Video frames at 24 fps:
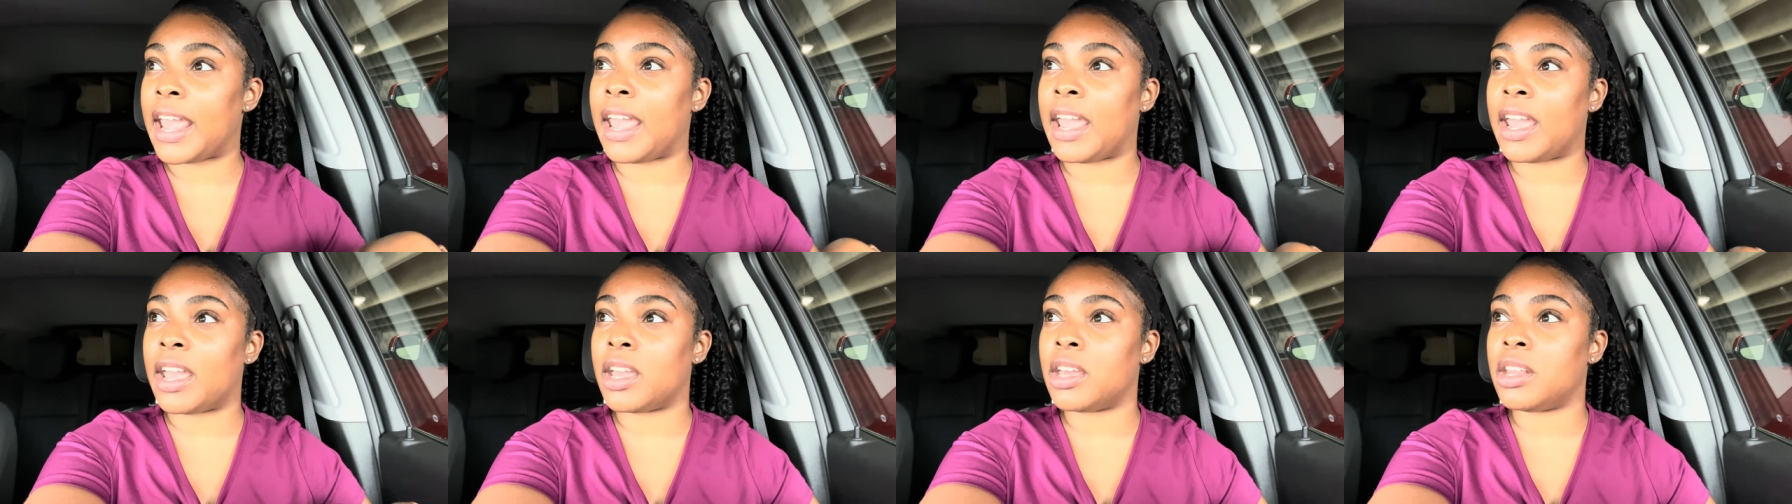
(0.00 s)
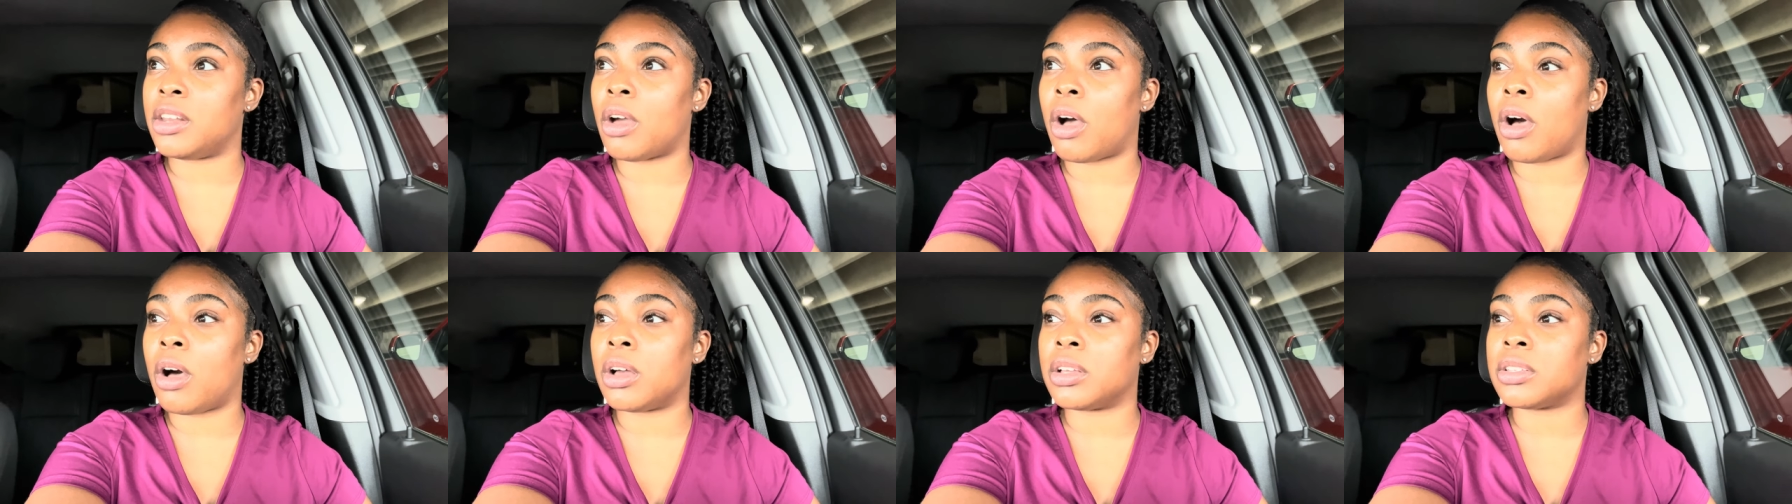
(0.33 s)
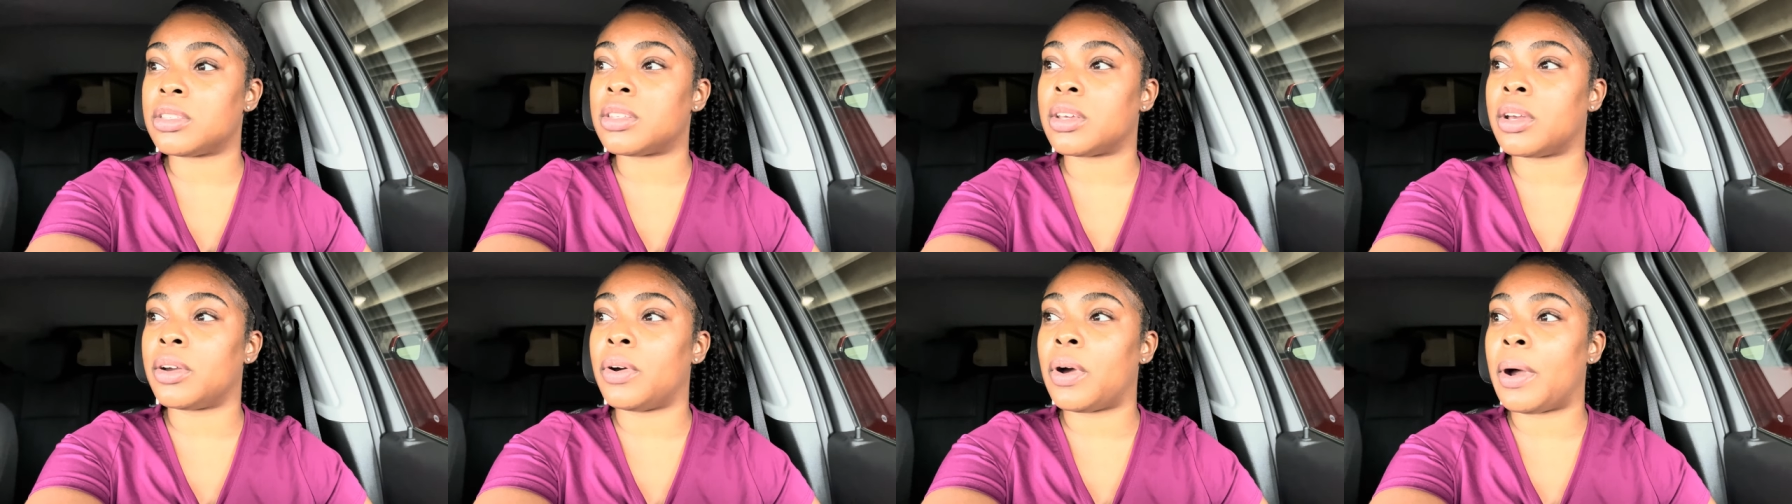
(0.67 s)
and
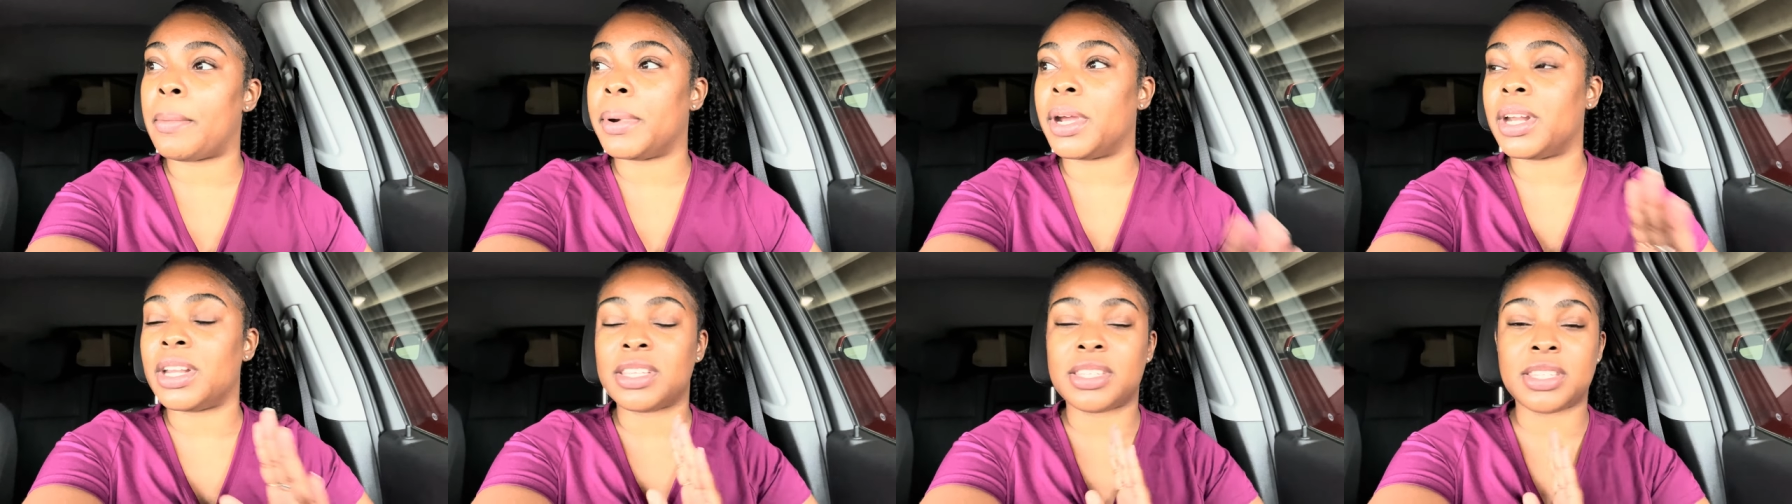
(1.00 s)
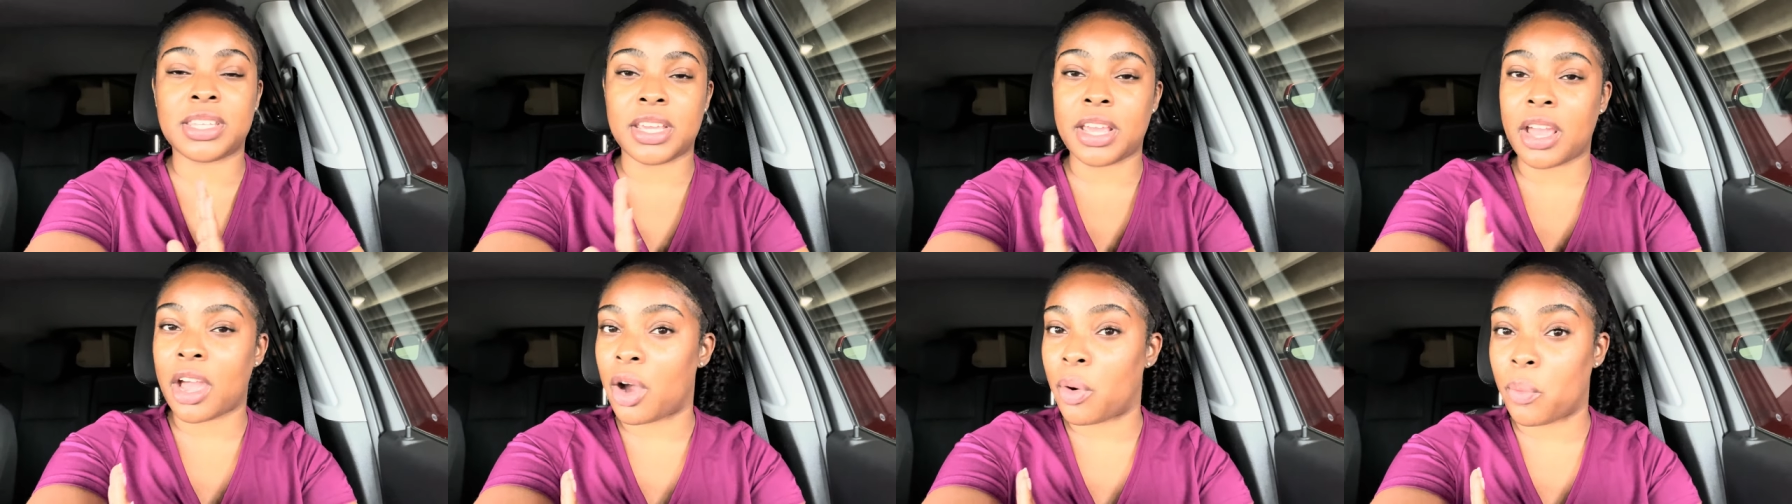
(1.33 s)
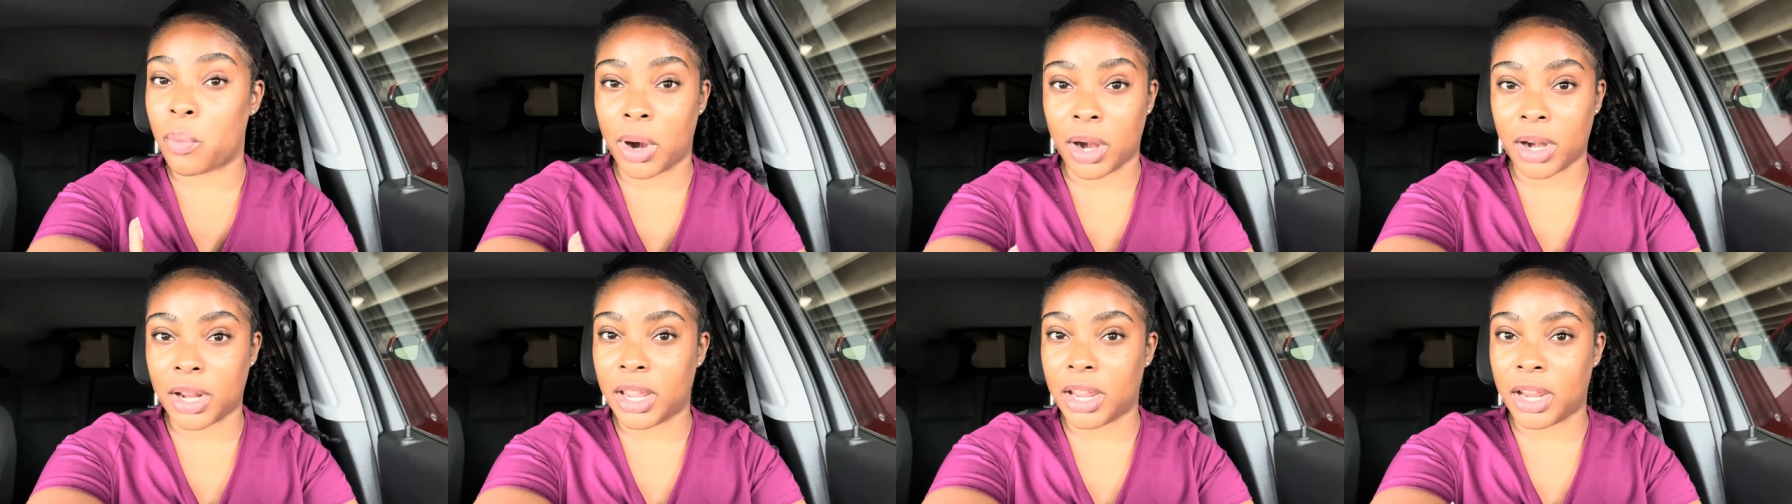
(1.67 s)
also I'm going to see how
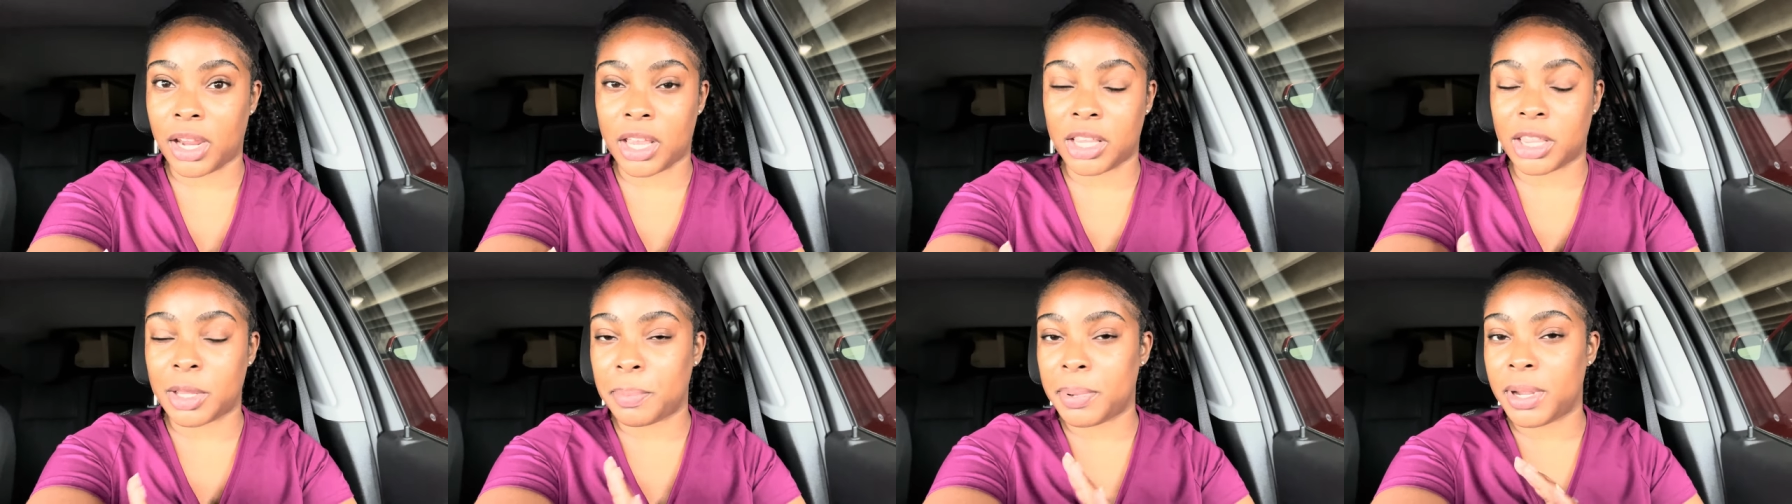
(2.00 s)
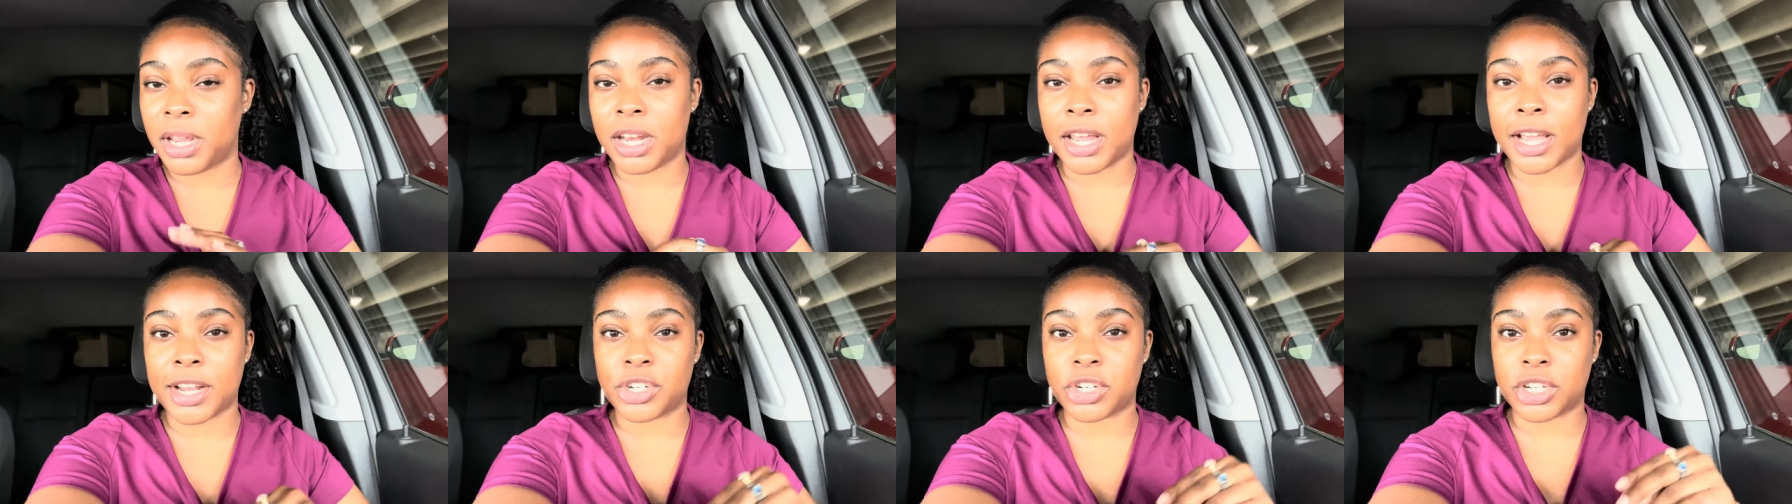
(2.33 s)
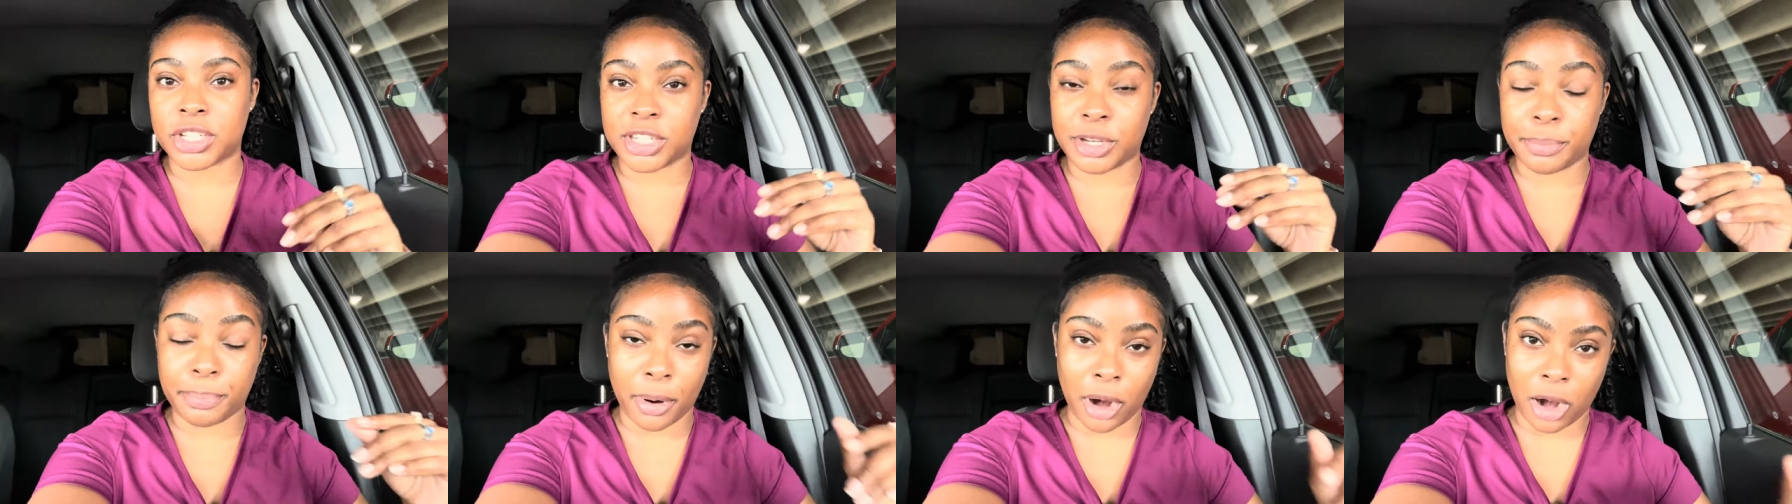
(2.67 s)
working in the
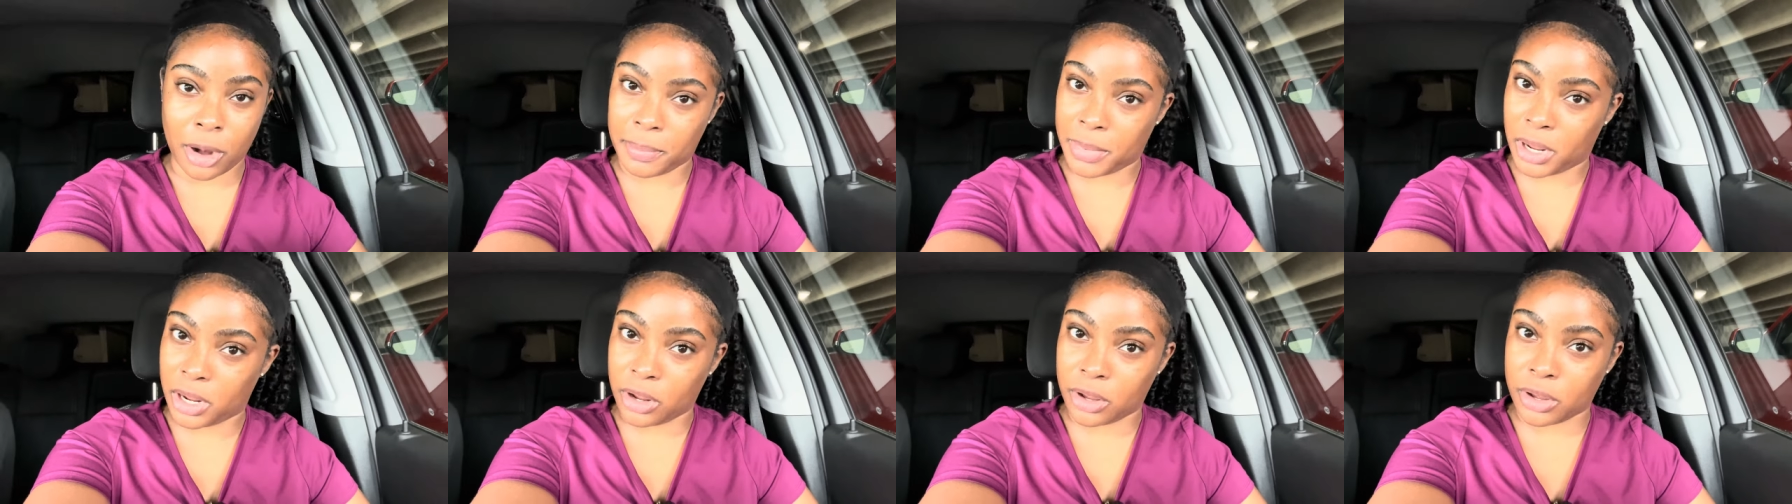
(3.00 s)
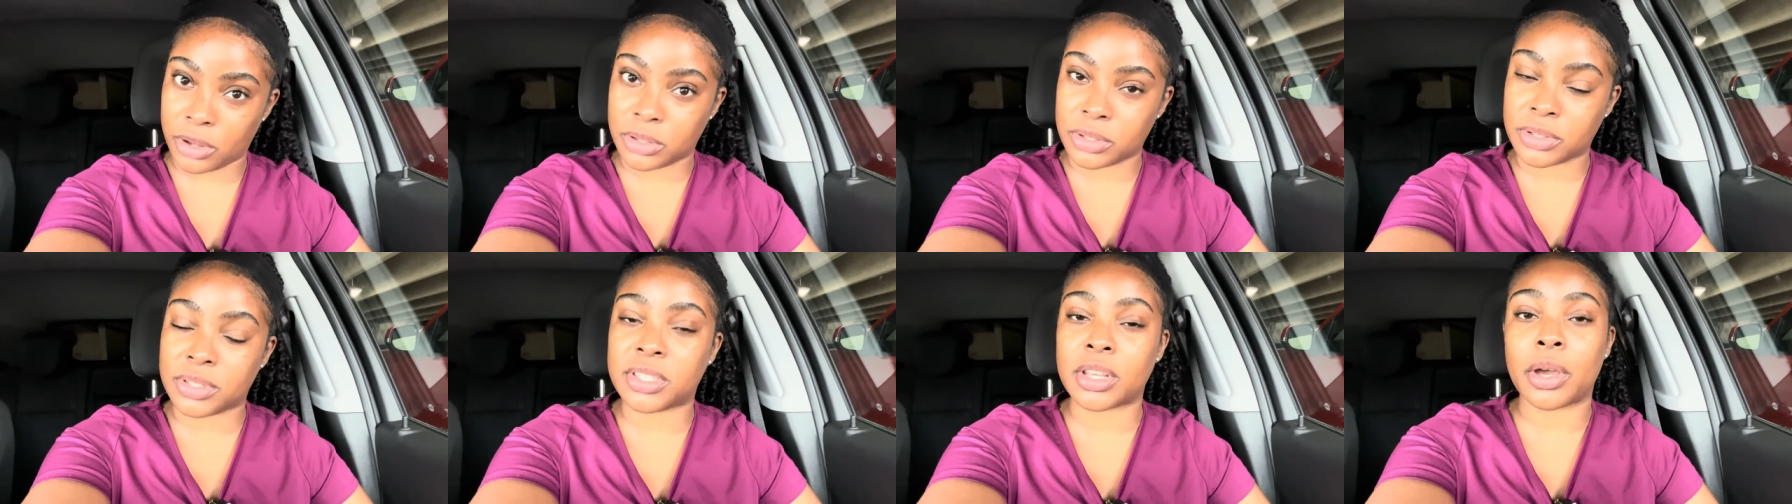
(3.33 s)
pediatrics department goes.